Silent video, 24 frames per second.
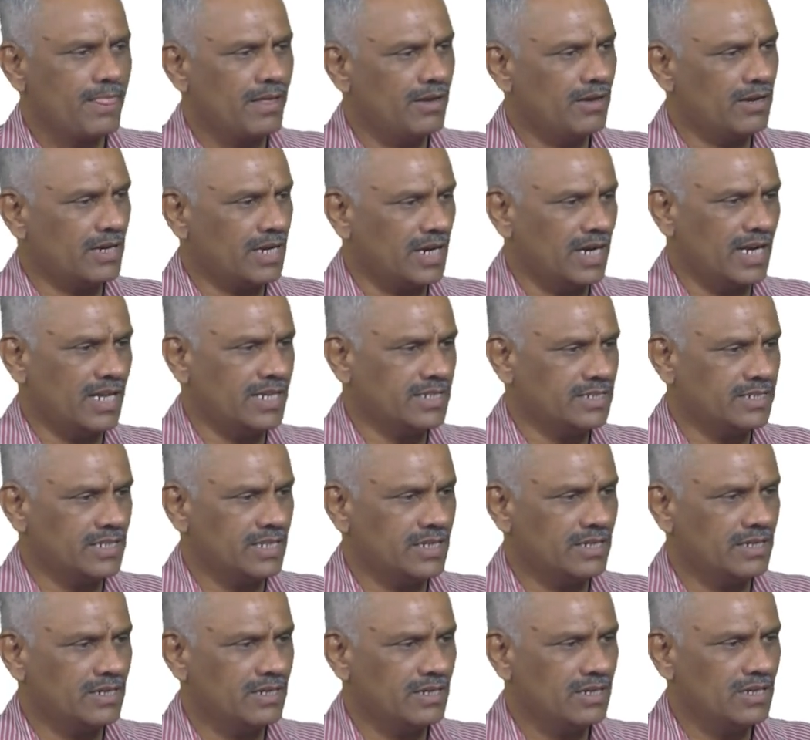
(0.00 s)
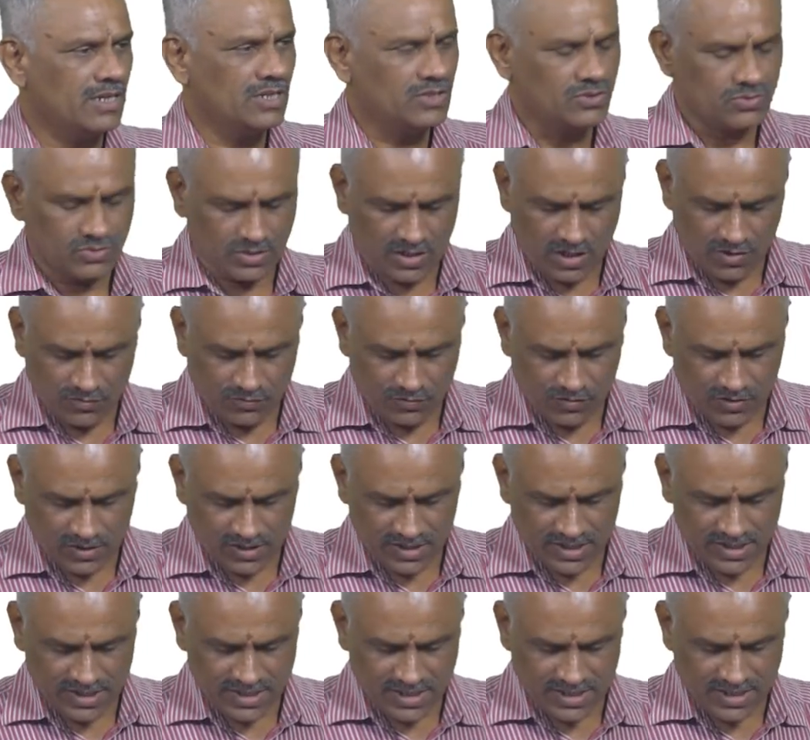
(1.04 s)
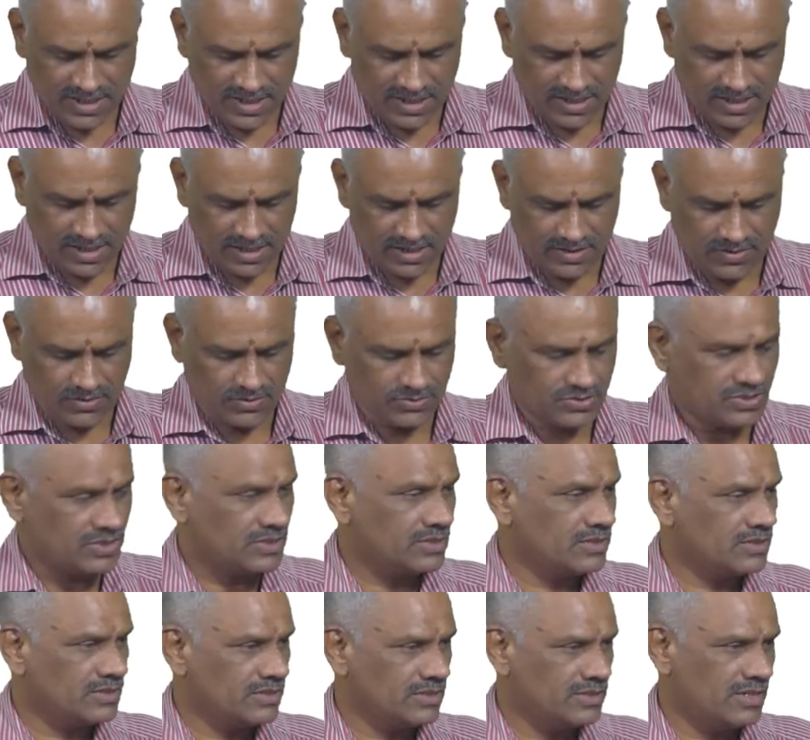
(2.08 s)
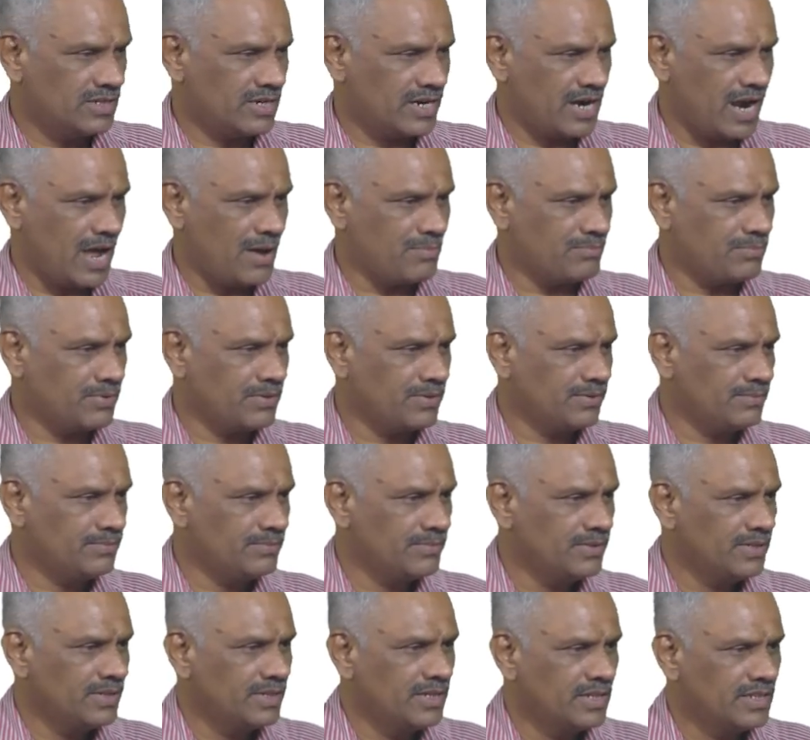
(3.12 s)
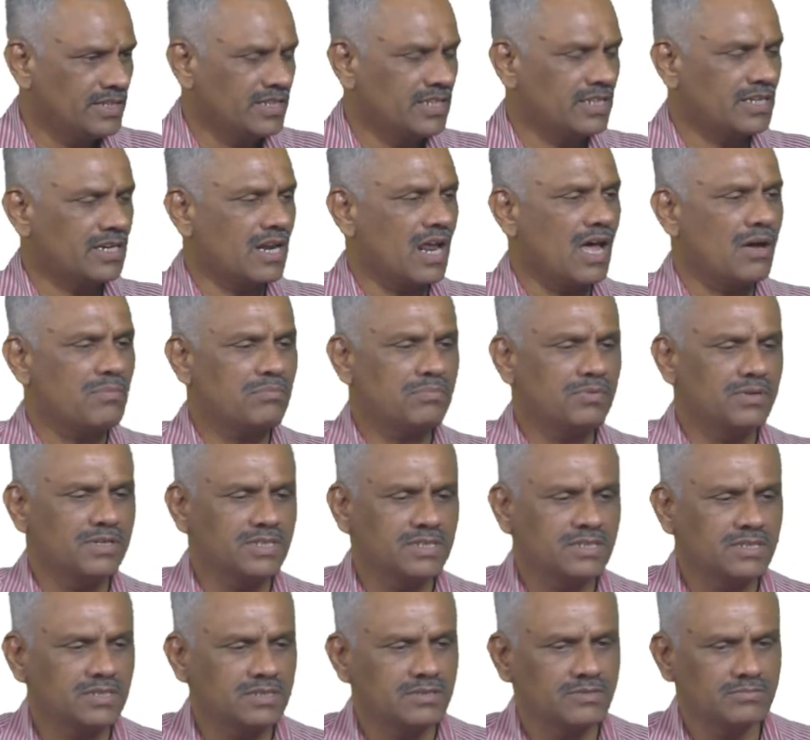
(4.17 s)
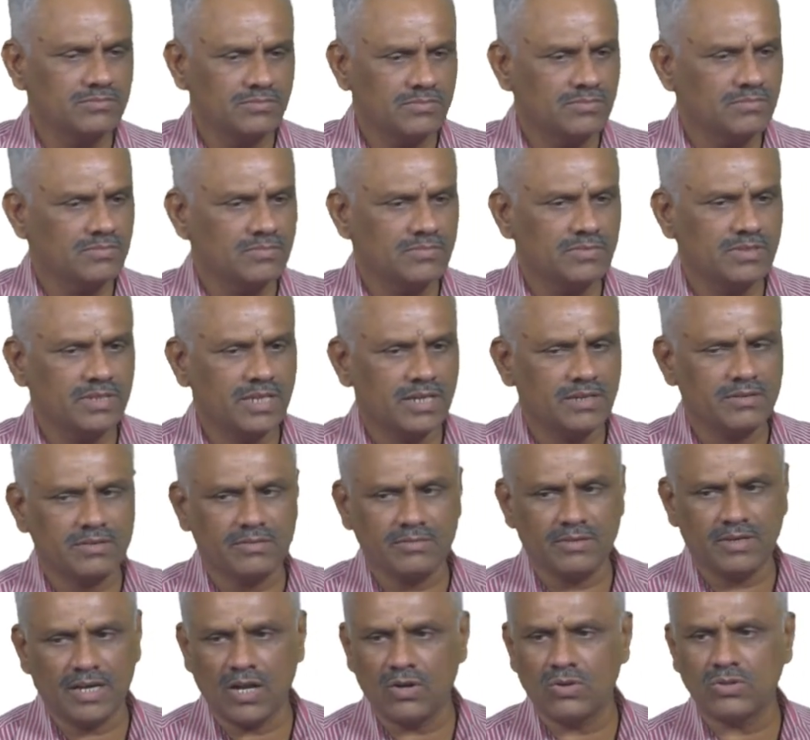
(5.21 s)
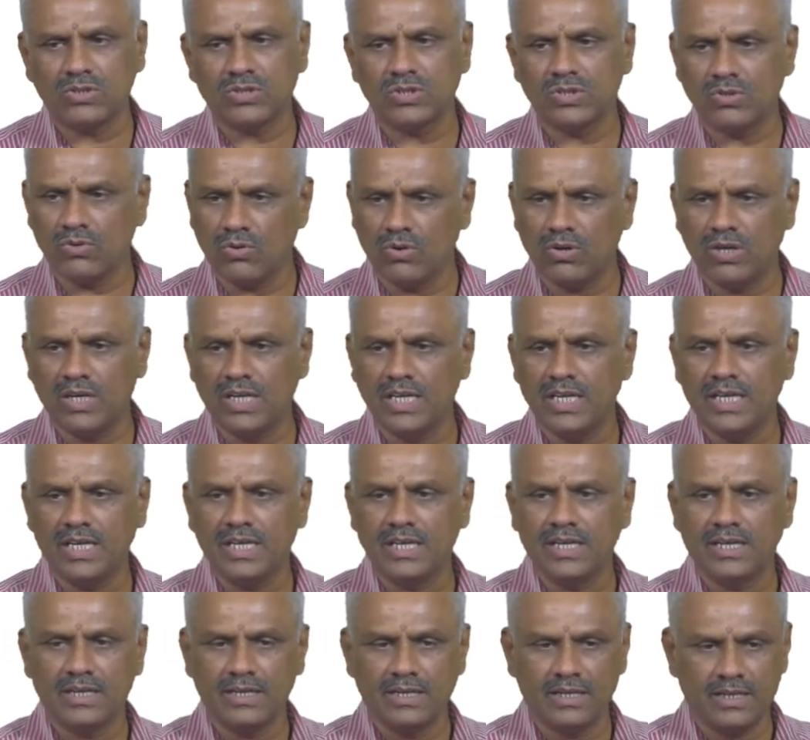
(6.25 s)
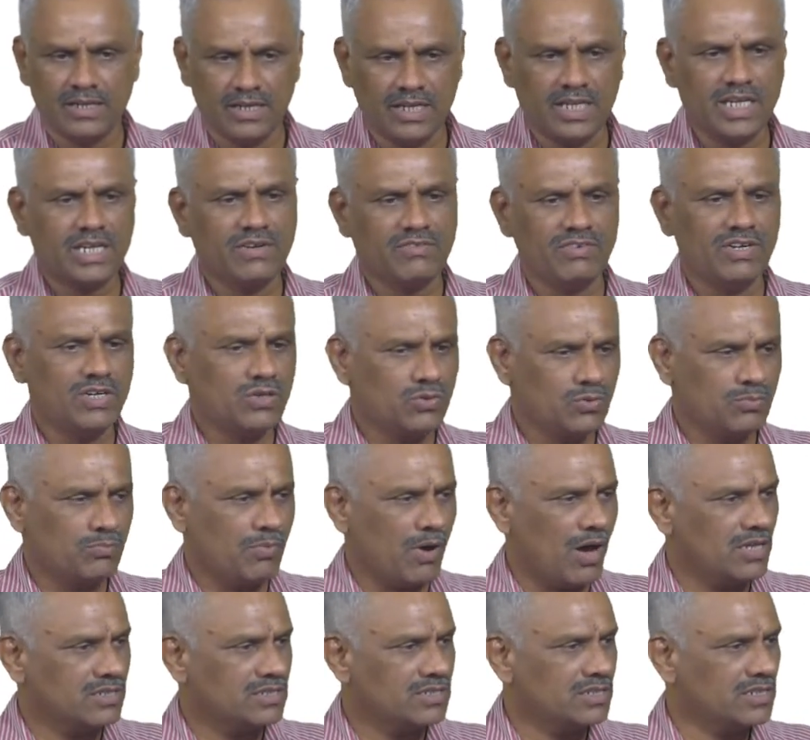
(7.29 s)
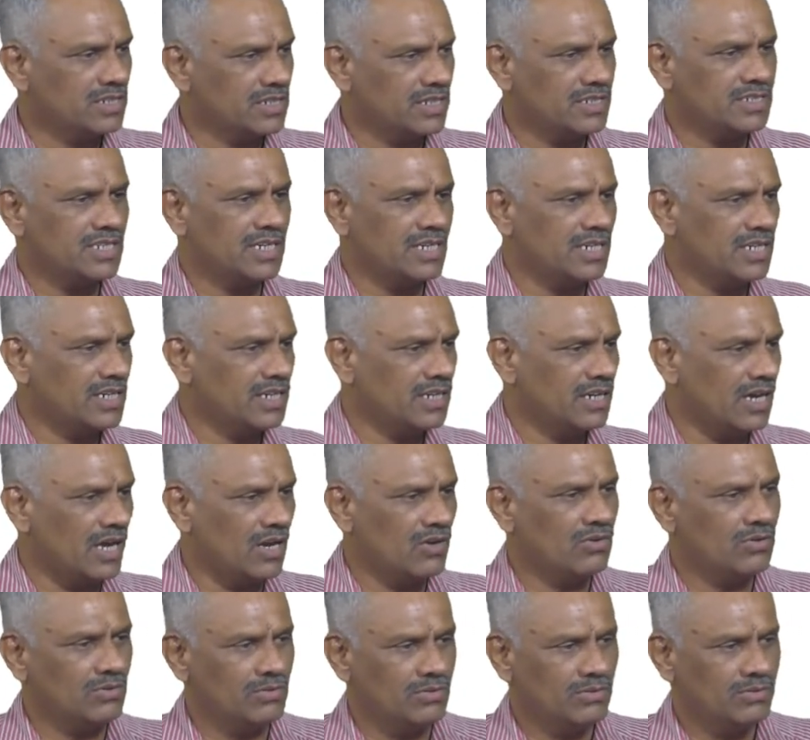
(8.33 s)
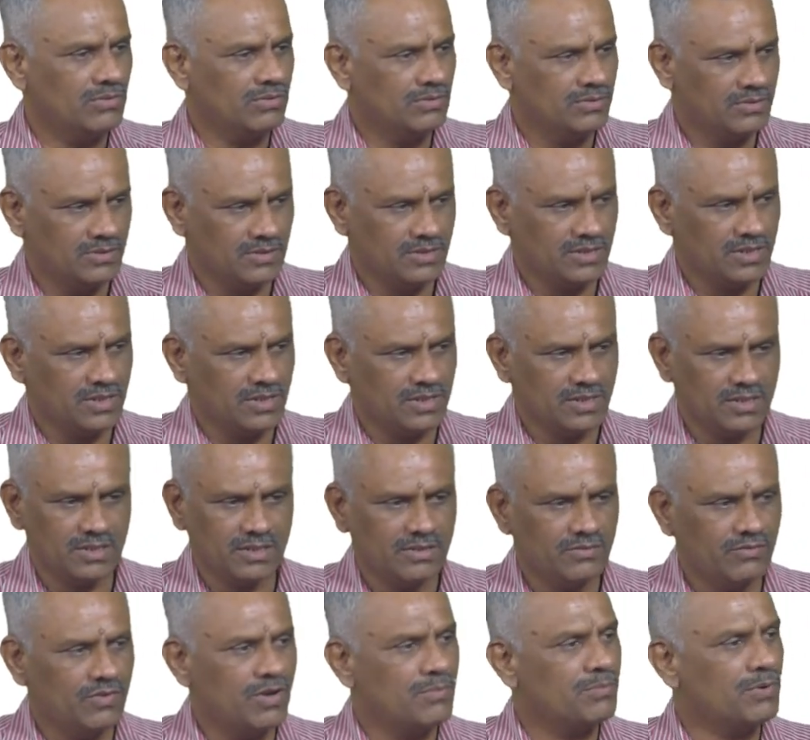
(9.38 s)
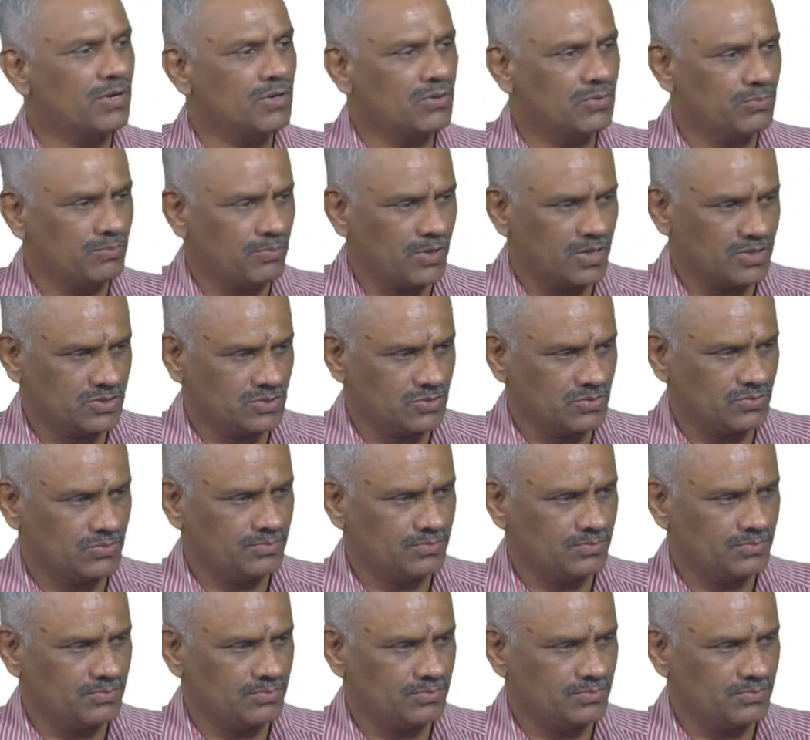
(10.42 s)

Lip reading: condenser. So, therefore, this is introduced trap. The trap is that allows the only liquid to pass, it does not allow the vapor to pass through,